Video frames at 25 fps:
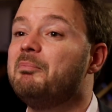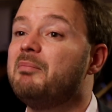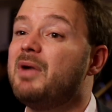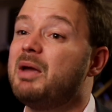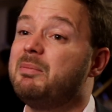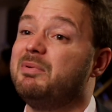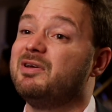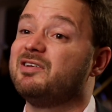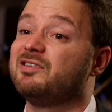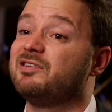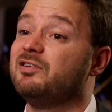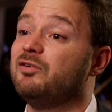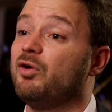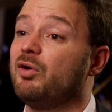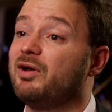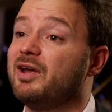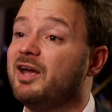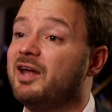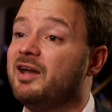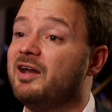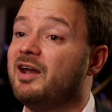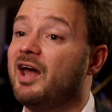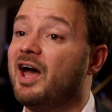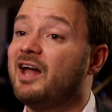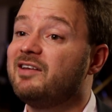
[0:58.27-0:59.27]
maybe it's not
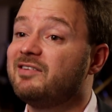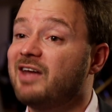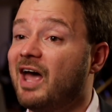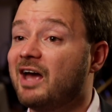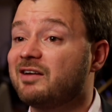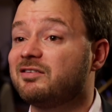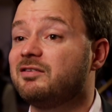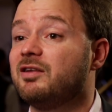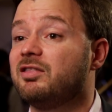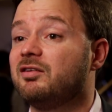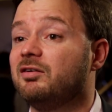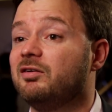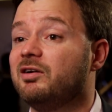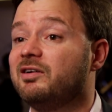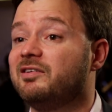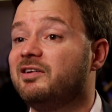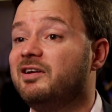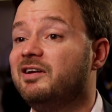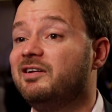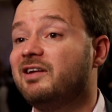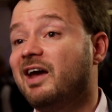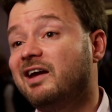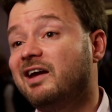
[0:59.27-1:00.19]
in a tax authority